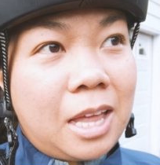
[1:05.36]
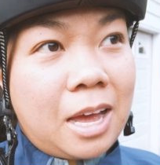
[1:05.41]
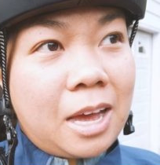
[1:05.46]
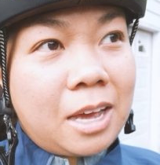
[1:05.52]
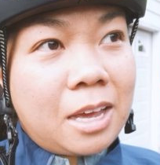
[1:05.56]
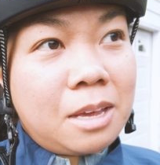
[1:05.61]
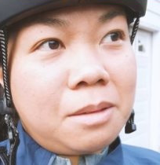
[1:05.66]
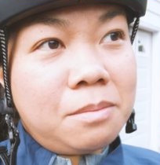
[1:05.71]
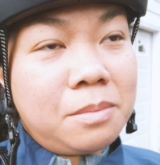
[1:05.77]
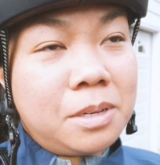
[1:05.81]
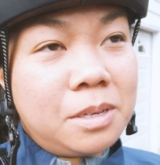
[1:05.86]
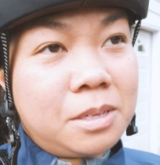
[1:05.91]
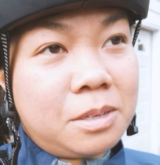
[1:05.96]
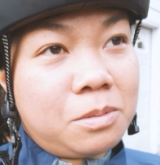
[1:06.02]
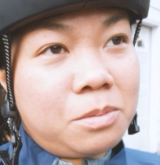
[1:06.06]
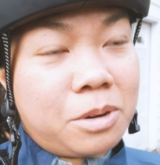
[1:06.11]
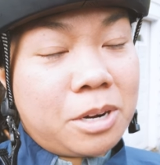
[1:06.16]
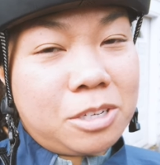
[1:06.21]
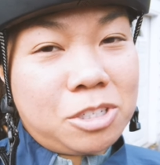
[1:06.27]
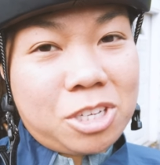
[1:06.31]
climb
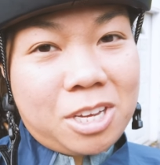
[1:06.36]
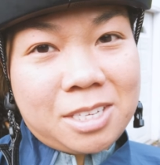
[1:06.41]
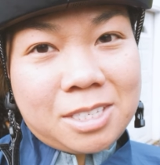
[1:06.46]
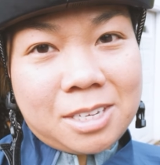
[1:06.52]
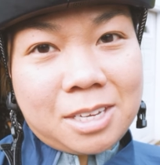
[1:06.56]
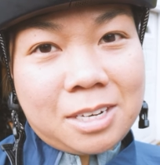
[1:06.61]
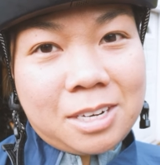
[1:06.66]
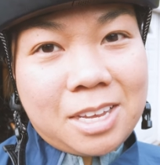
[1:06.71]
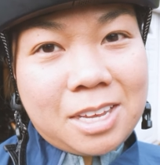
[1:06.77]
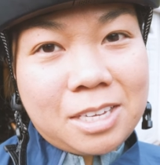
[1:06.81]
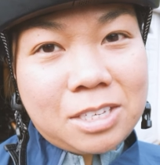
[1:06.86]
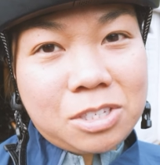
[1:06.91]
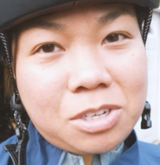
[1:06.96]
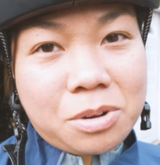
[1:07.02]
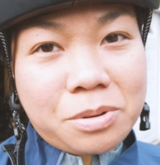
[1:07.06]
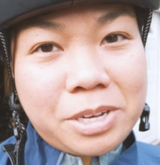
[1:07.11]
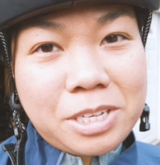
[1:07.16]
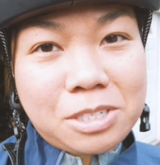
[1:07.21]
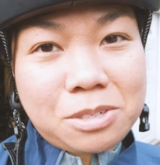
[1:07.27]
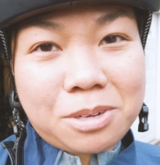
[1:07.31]
where Jason is
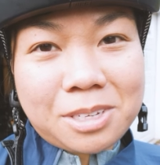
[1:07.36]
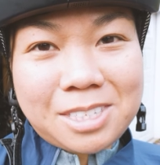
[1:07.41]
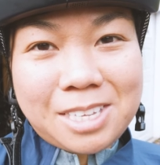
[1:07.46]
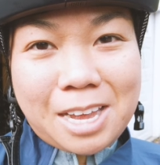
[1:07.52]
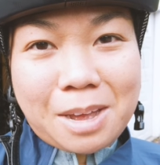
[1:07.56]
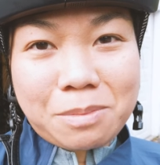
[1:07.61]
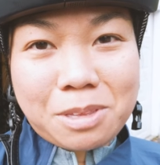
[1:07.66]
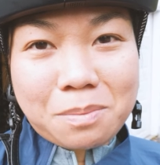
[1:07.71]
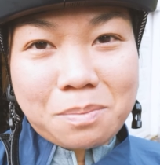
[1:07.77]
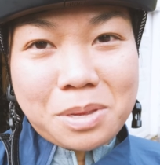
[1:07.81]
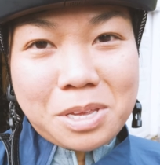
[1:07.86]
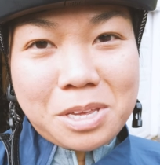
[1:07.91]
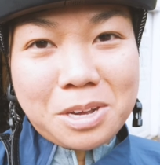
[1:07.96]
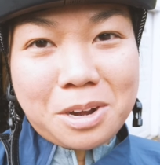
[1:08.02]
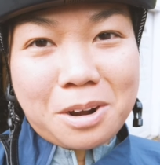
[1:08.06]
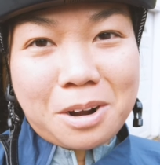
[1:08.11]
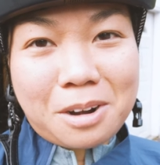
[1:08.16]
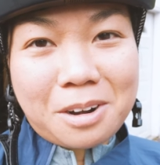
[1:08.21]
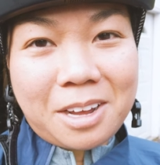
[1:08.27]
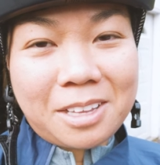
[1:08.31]
going to attempt a
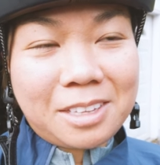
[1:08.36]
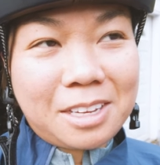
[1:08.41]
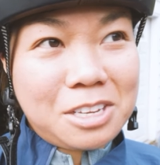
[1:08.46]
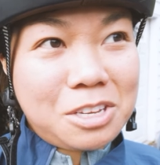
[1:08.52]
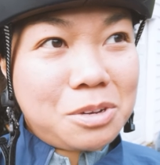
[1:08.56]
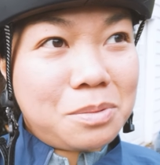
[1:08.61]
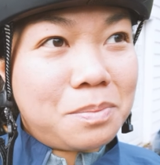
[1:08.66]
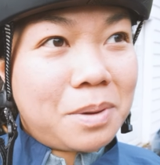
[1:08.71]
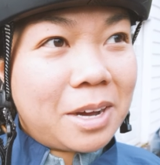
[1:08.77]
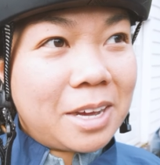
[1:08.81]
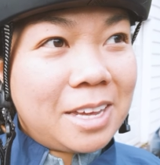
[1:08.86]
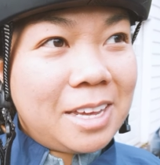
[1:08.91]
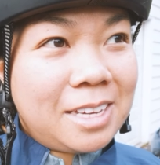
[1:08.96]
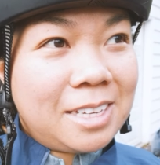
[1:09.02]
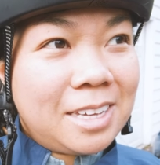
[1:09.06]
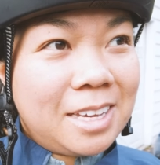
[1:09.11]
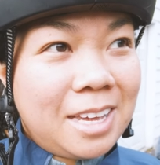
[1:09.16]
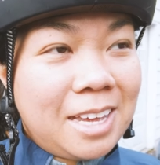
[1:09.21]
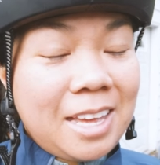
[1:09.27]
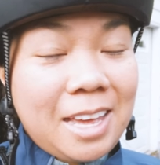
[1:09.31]
PR on the new
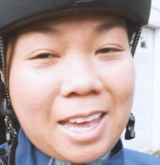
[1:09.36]
bike.